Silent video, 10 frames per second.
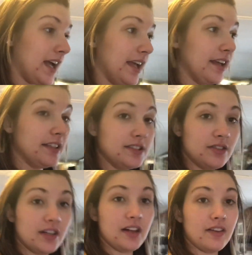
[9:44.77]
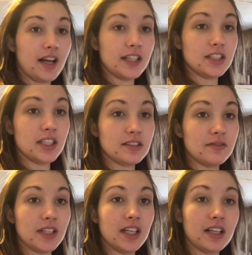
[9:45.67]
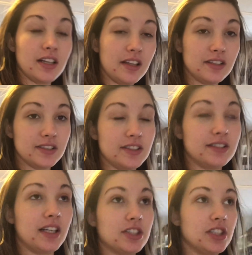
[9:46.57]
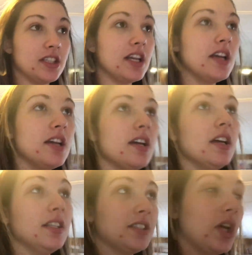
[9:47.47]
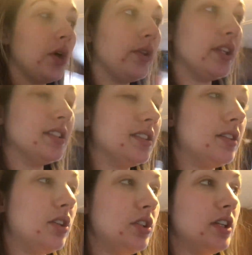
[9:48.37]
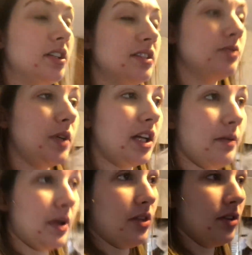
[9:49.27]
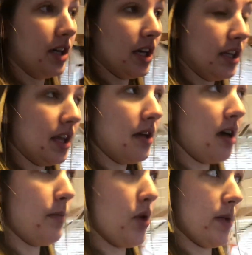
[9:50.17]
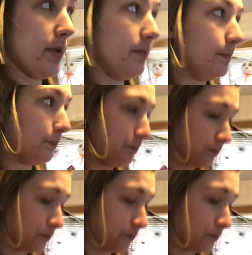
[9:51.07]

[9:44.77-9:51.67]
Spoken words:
I still have a high chance of needing another C-section. So earlier this week at my 39th appointment,